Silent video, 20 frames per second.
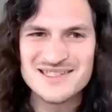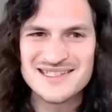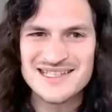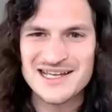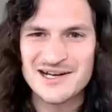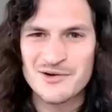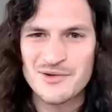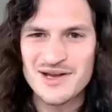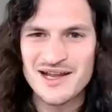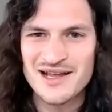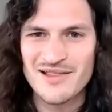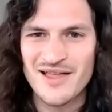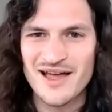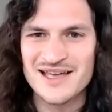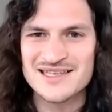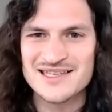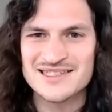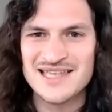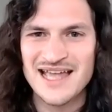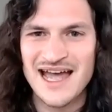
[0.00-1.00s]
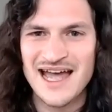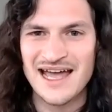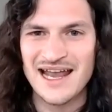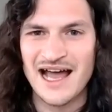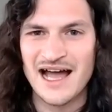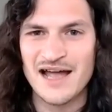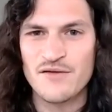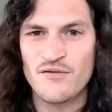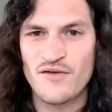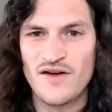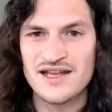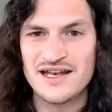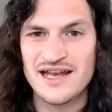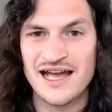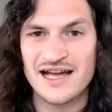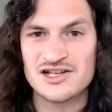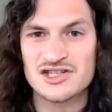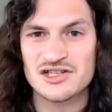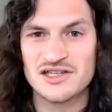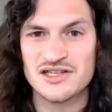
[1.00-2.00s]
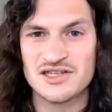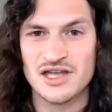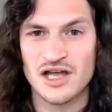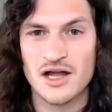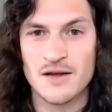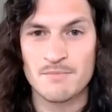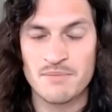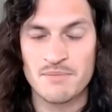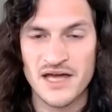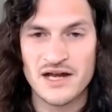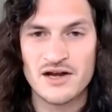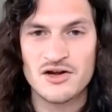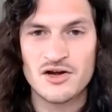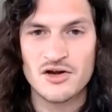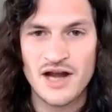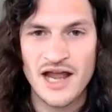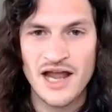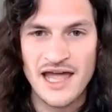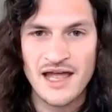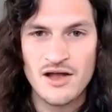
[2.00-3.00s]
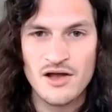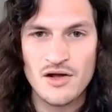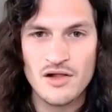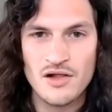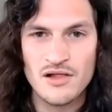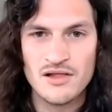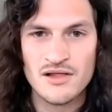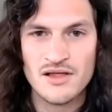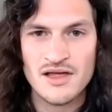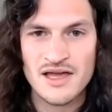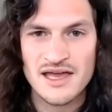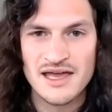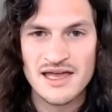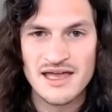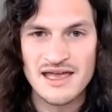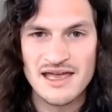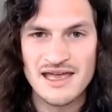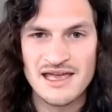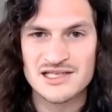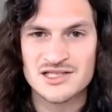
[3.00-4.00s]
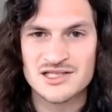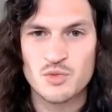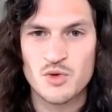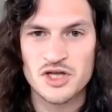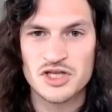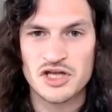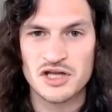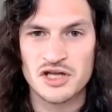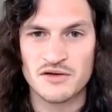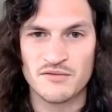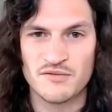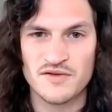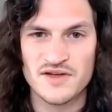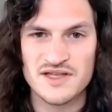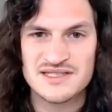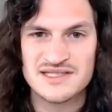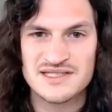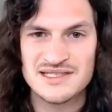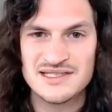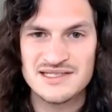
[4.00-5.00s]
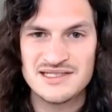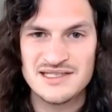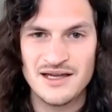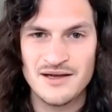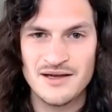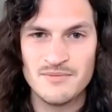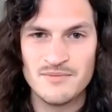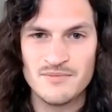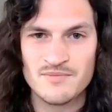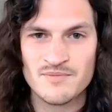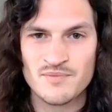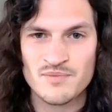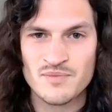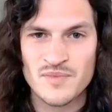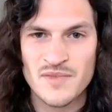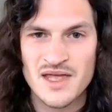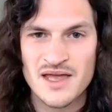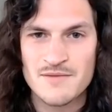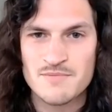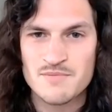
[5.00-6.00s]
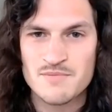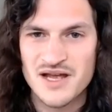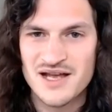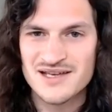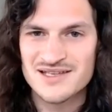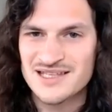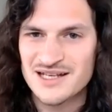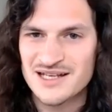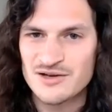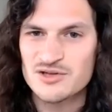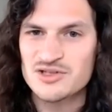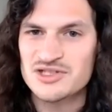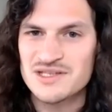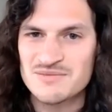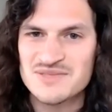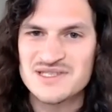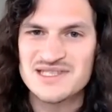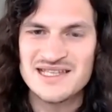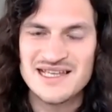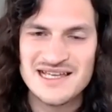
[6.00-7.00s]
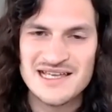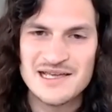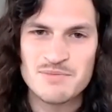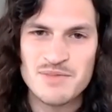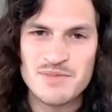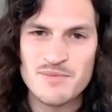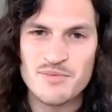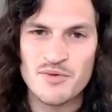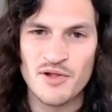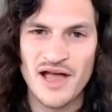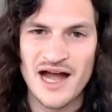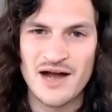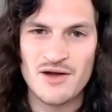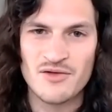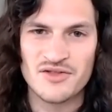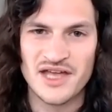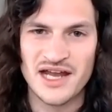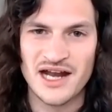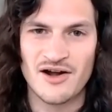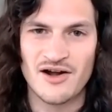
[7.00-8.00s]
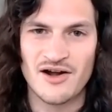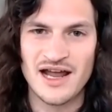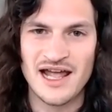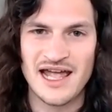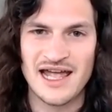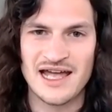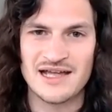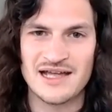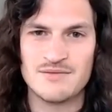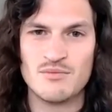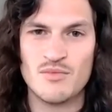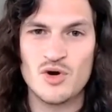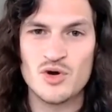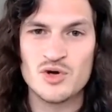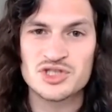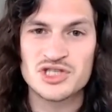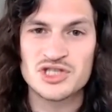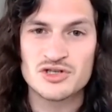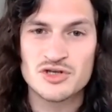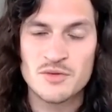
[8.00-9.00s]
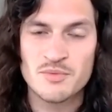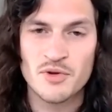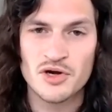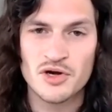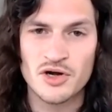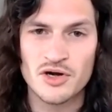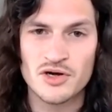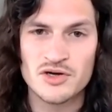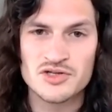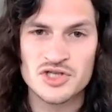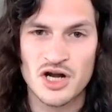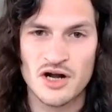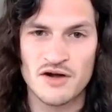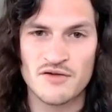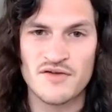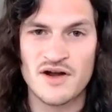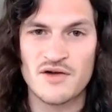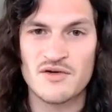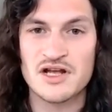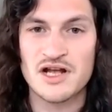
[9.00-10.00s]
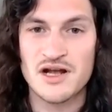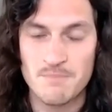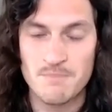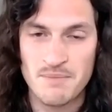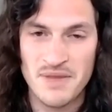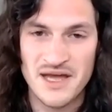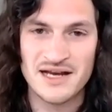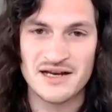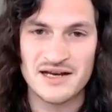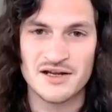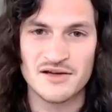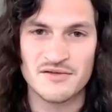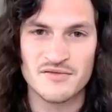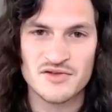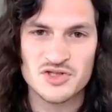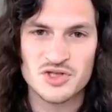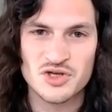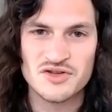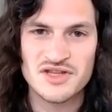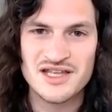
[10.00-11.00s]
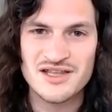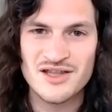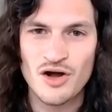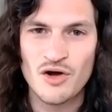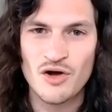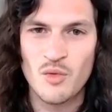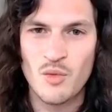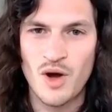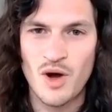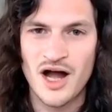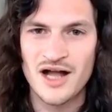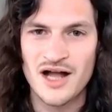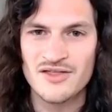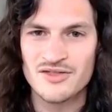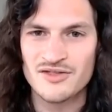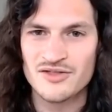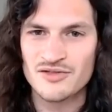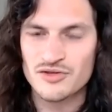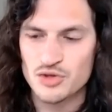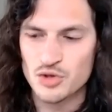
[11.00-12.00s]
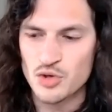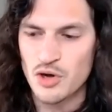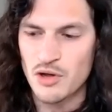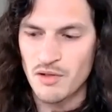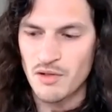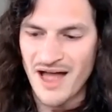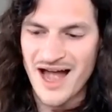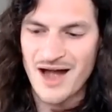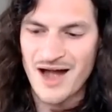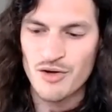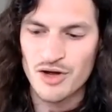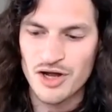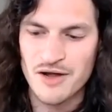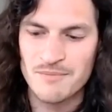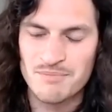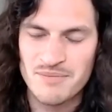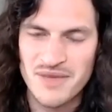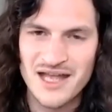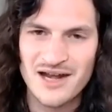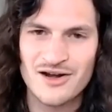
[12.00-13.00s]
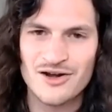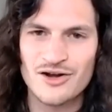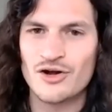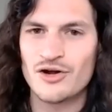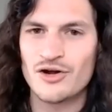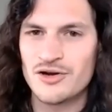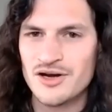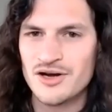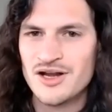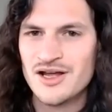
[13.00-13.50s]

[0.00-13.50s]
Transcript: they realize that, I find actually the competitor angle is what convinces them, because there are some sneaky people out there and most entrepreneurs are very competitive. So they don't want to allow a competitor